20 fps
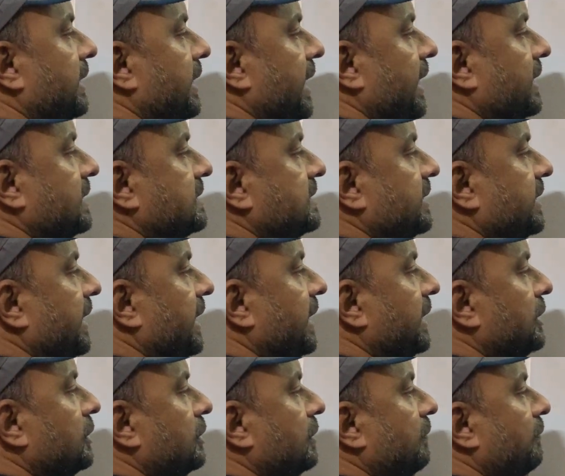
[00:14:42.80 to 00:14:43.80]
tax
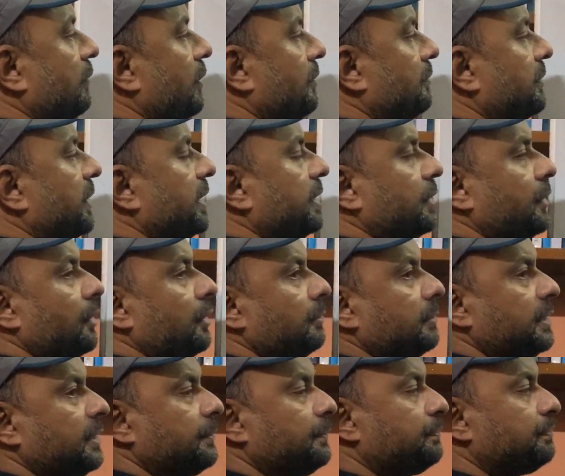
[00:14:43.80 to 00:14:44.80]
rate from the
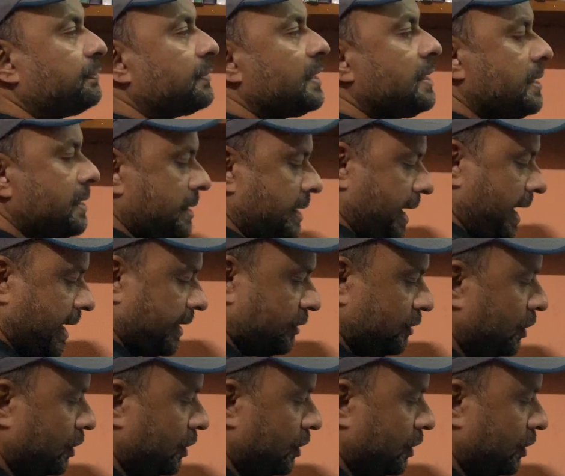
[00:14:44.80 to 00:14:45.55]
economy. And